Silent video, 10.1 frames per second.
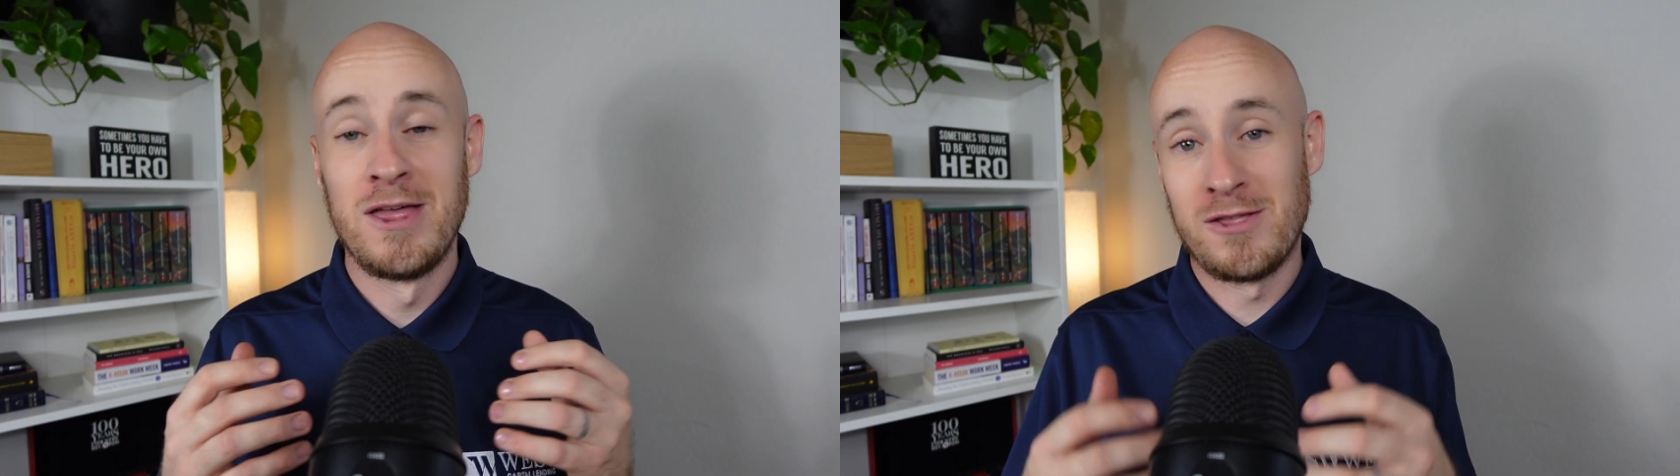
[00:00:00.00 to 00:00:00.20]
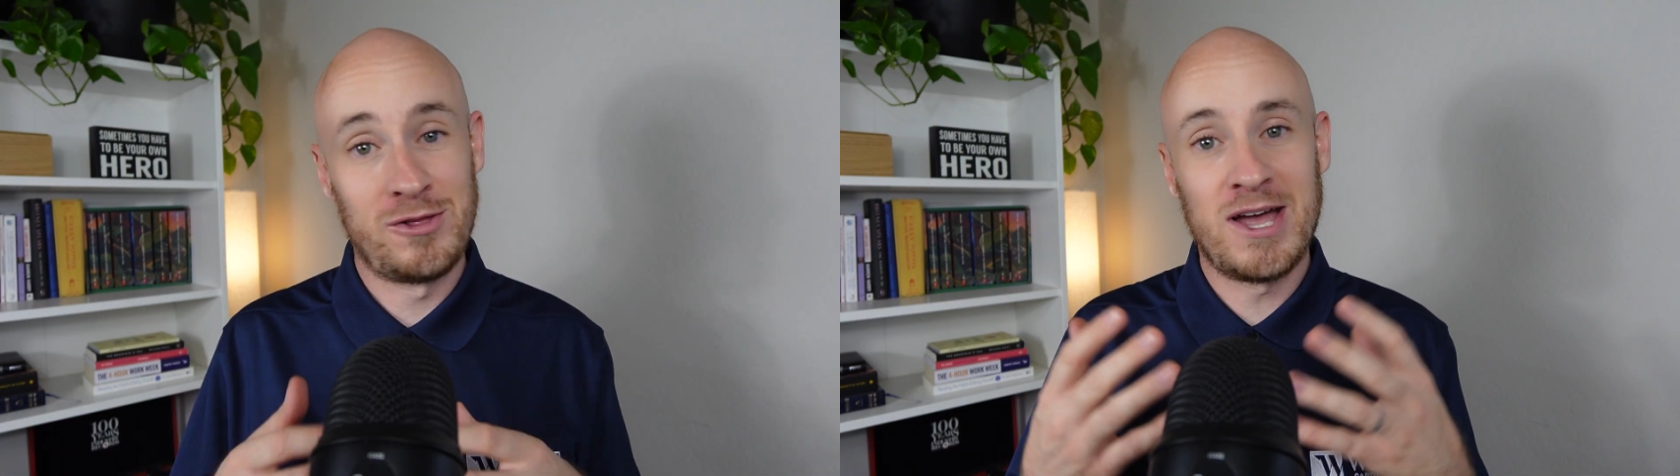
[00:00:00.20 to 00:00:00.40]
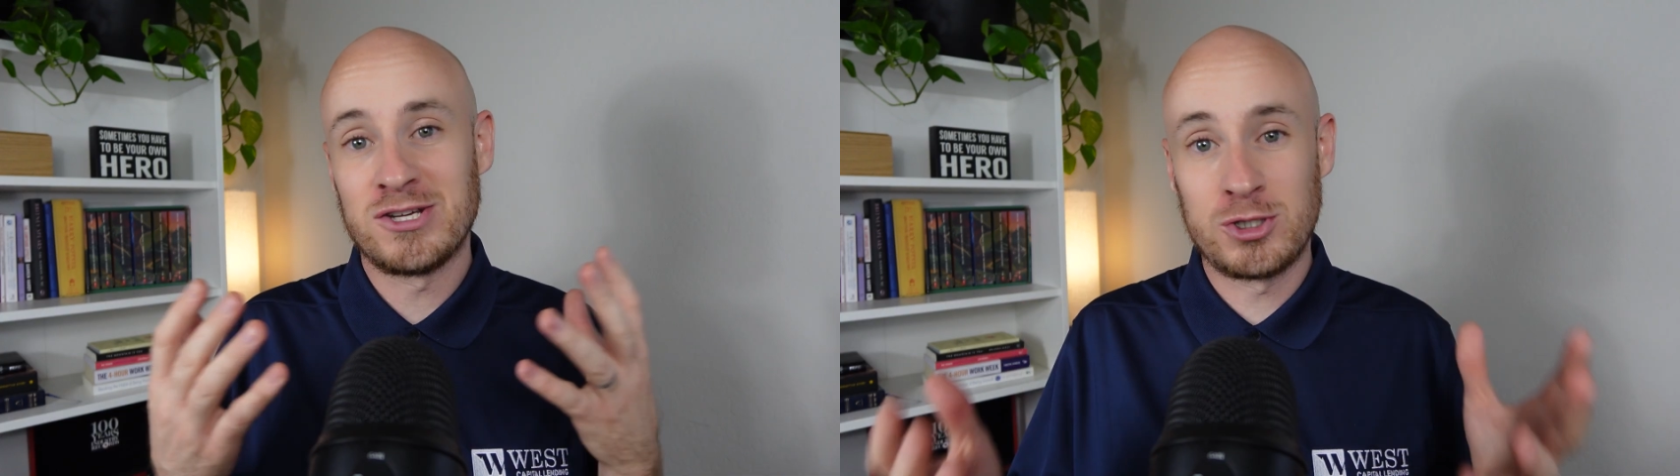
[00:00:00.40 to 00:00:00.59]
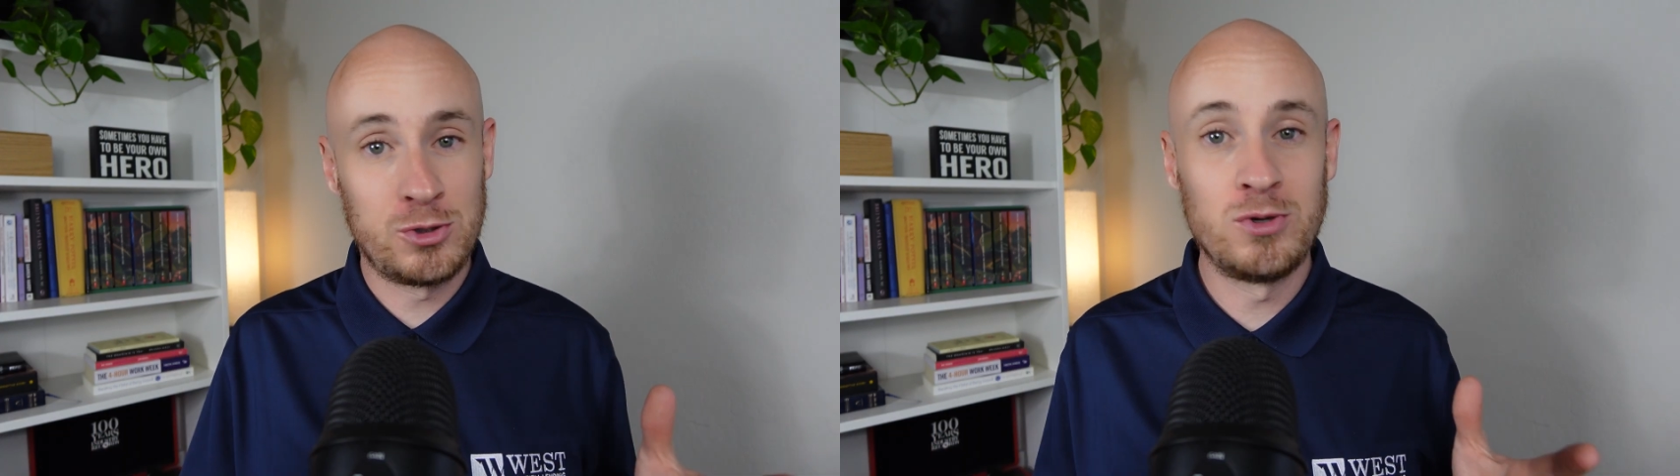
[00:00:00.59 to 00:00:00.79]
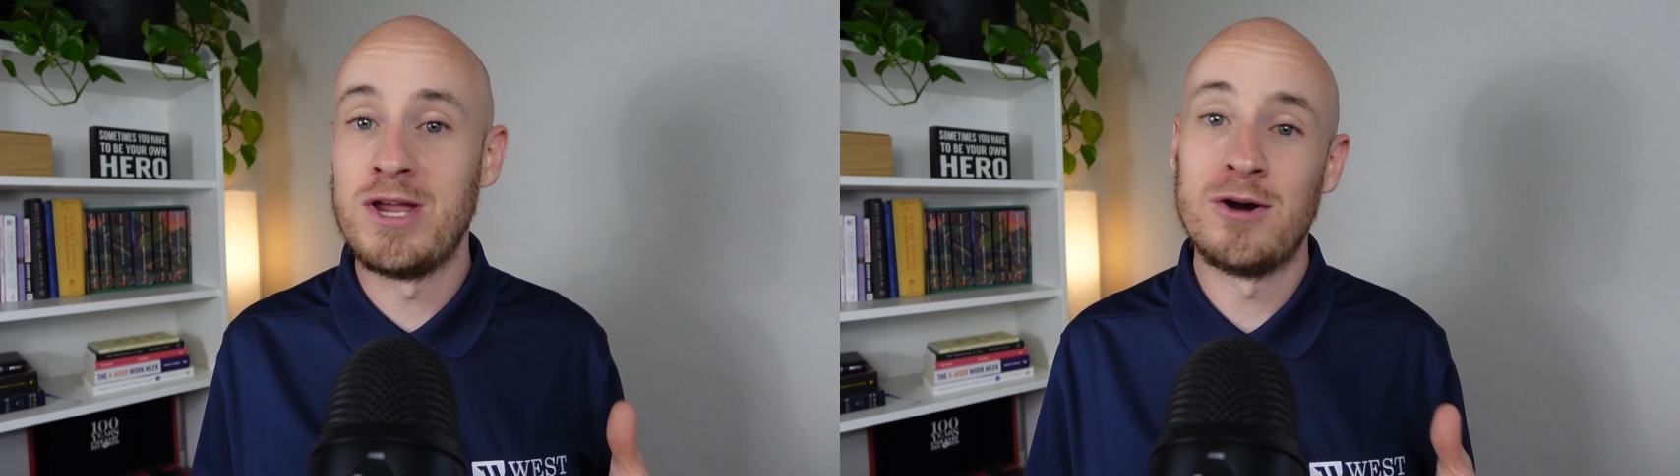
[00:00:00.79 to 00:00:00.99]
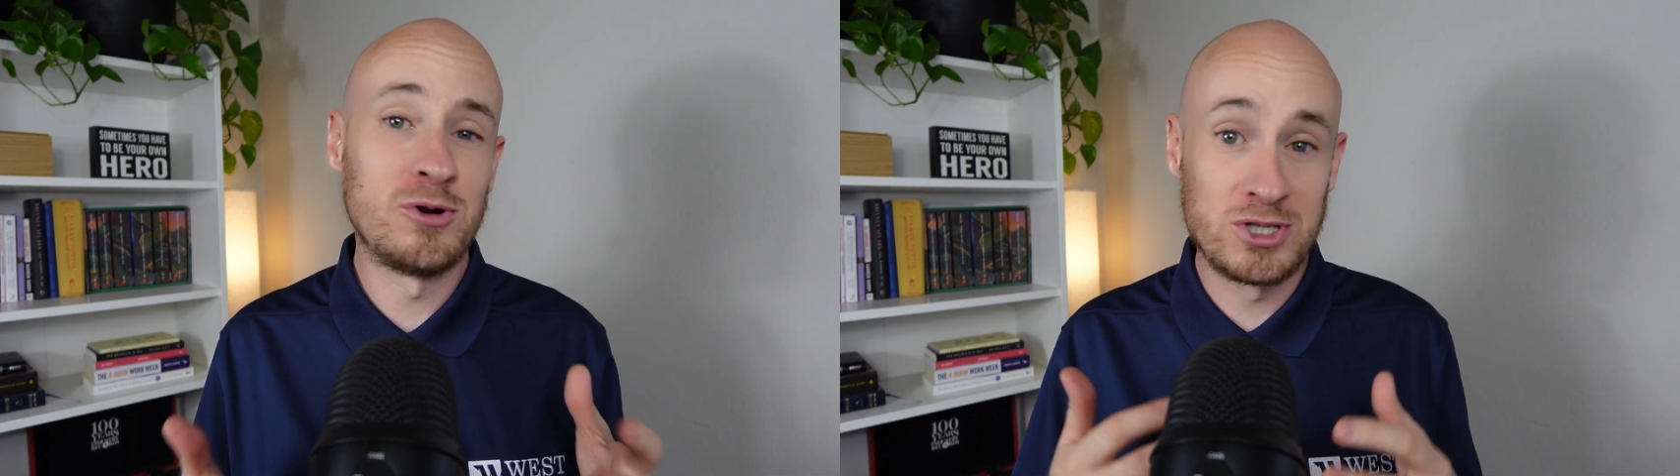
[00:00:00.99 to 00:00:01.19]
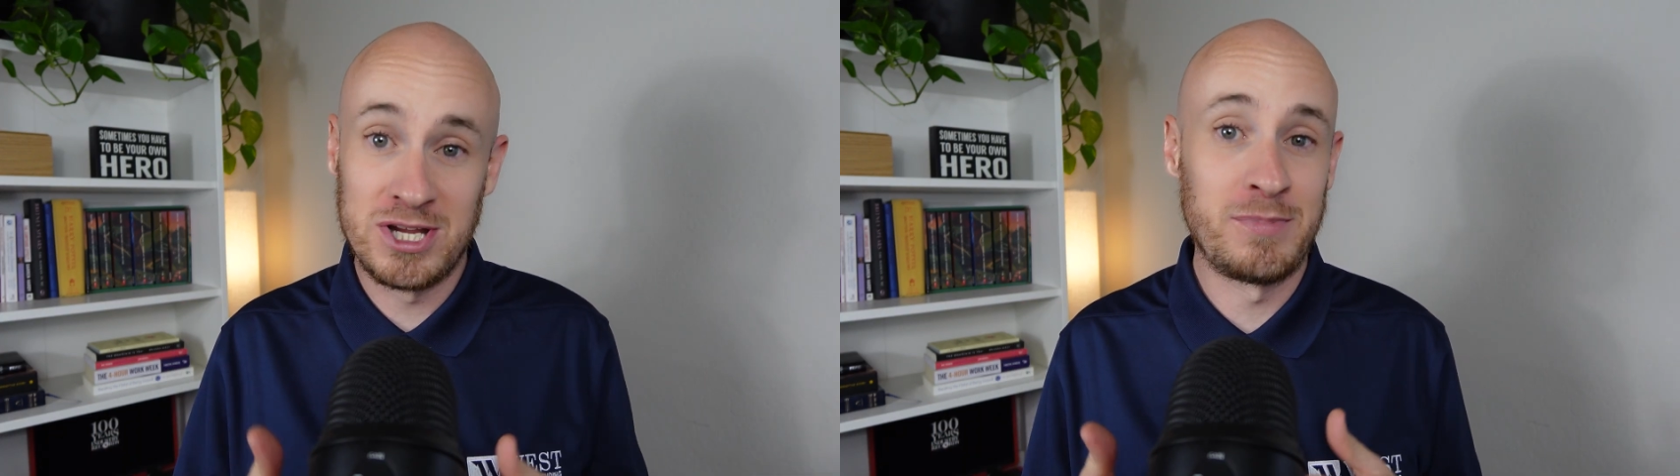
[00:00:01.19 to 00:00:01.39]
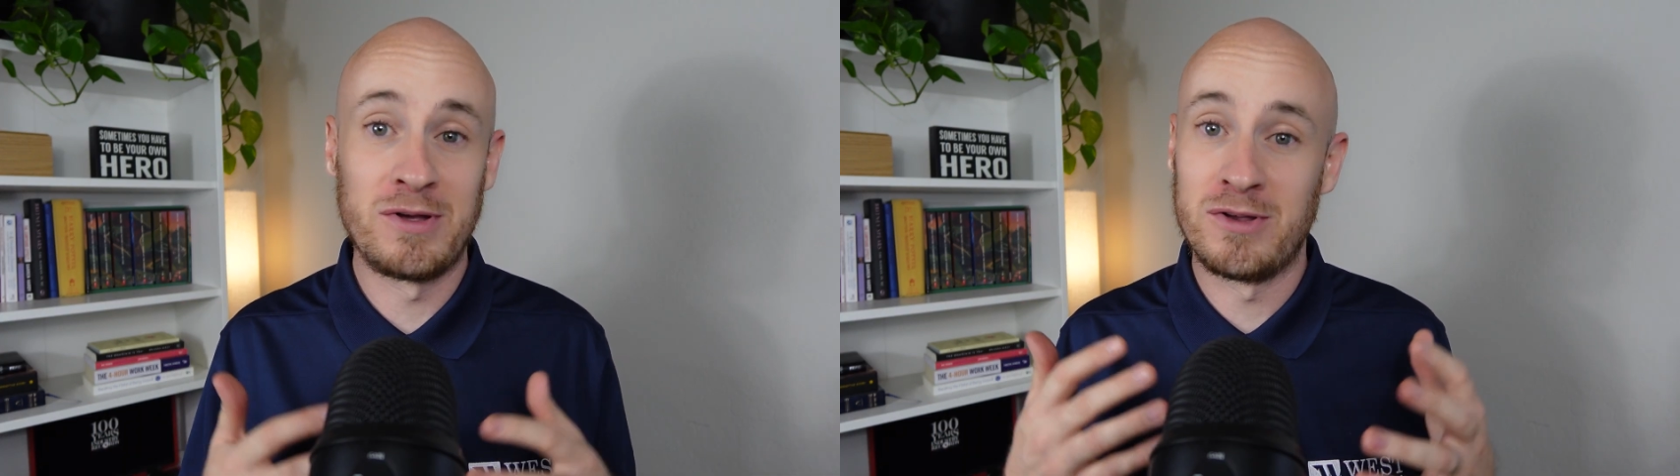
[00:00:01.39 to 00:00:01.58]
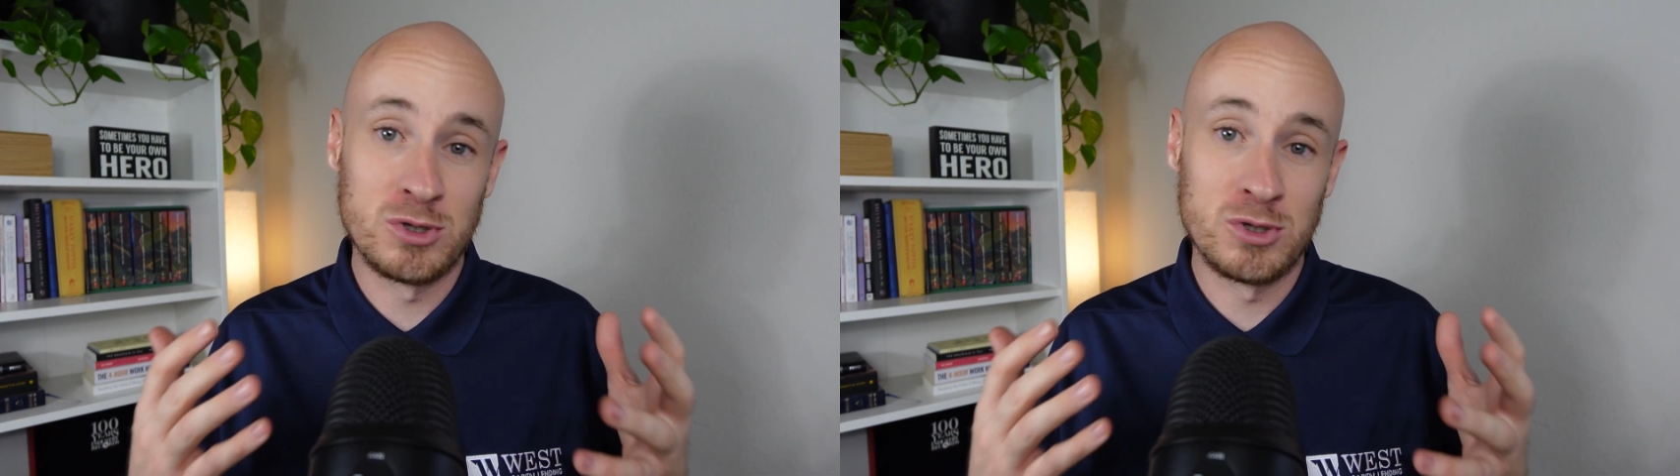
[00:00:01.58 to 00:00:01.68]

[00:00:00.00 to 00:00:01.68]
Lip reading: The last 2 years typically